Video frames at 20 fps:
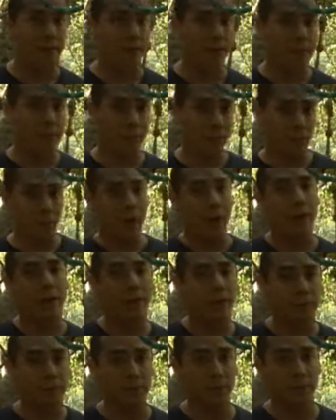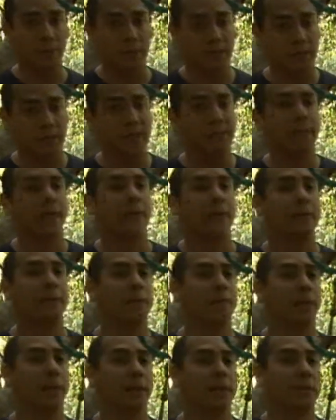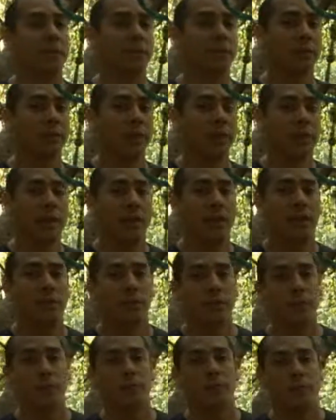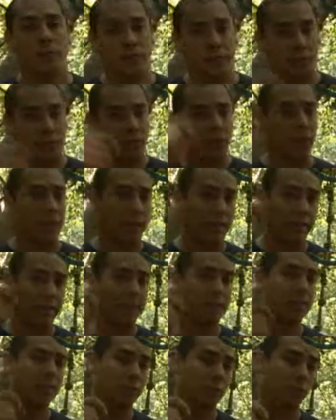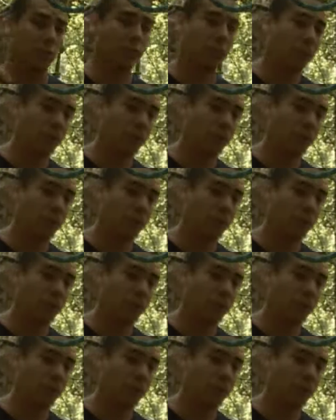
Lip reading: throughout detailed inspection in which we use a checklist. So we'll